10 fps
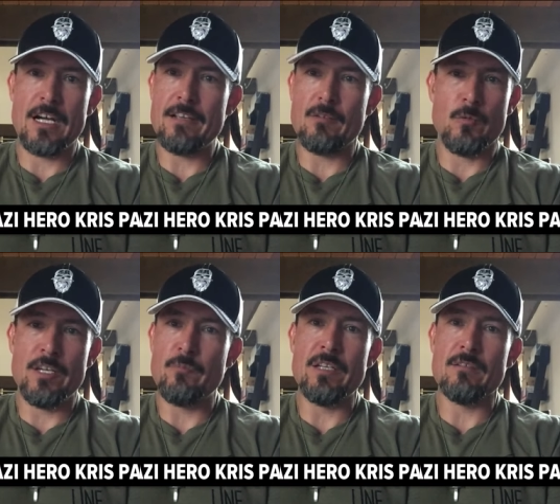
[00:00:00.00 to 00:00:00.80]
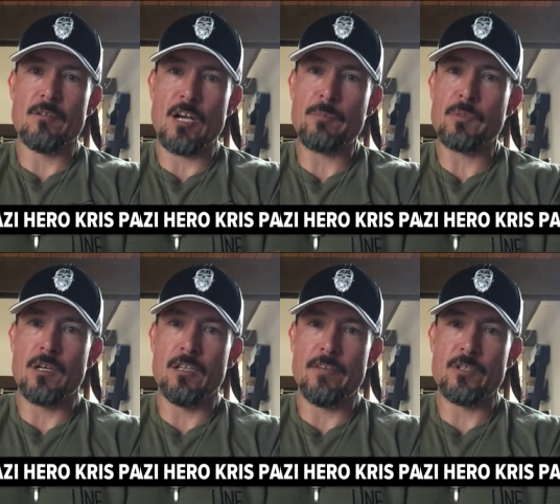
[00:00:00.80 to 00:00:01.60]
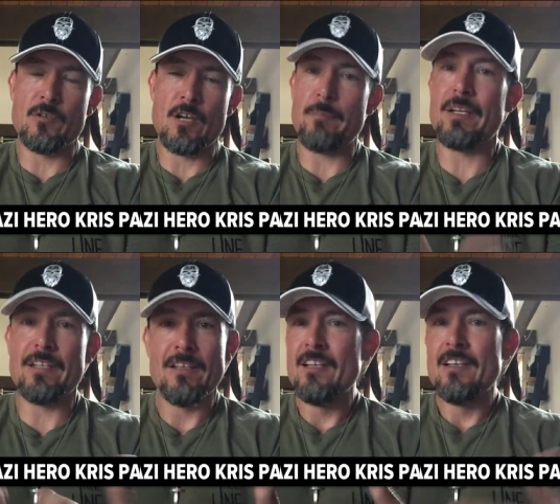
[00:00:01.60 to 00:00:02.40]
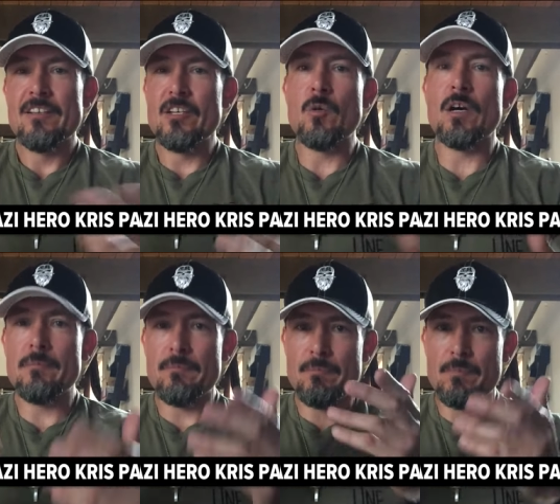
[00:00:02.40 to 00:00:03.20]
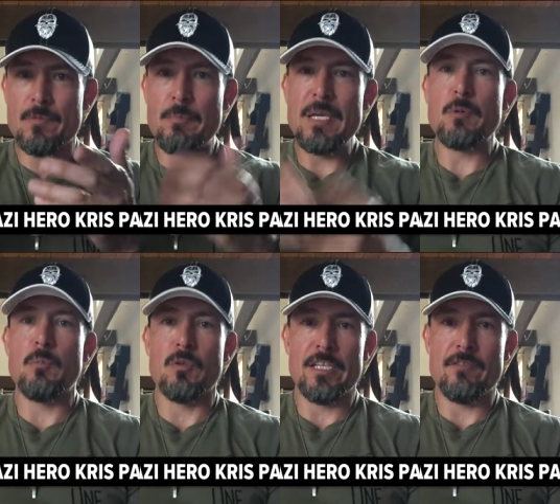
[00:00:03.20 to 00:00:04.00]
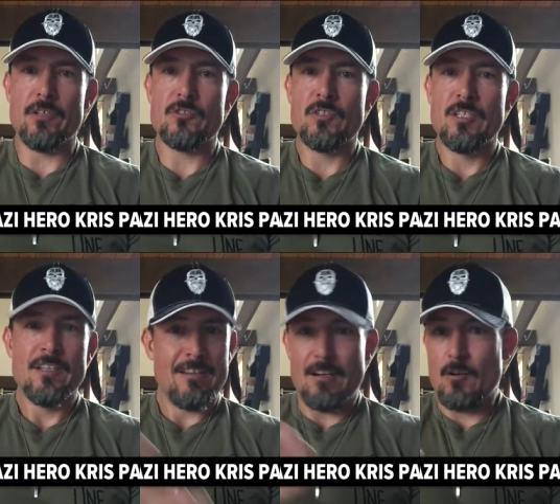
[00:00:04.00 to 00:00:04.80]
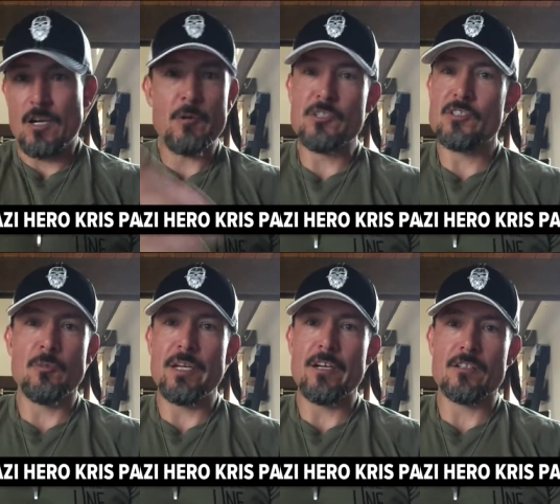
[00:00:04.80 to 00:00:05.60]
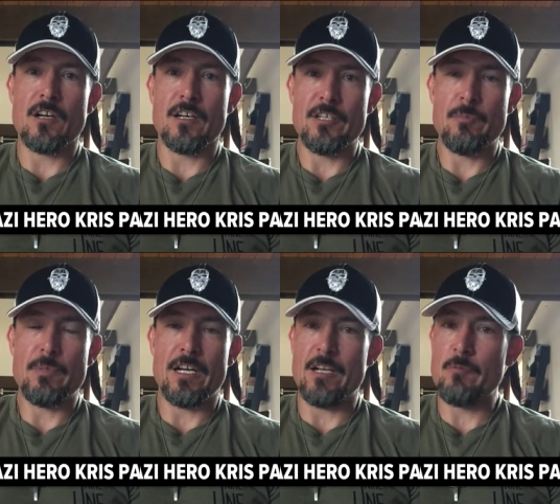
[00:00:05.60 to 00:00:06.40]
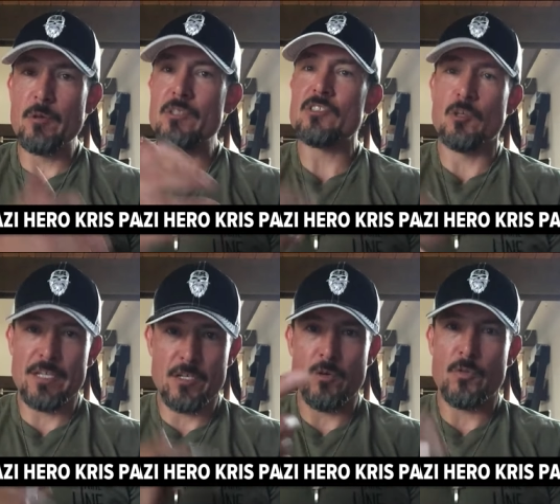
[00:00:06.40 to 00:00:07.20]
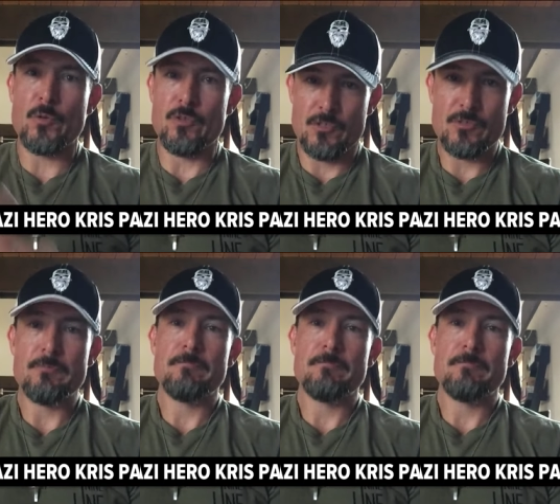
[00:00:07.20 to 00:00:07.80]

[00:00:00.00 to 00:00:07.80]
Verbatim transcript: bro, I, we have been crapped on left and right. But you know what? The people believe us. Yeah or I wouldn't still be here talking to you no, about it. Absolutely. We would still be going through this.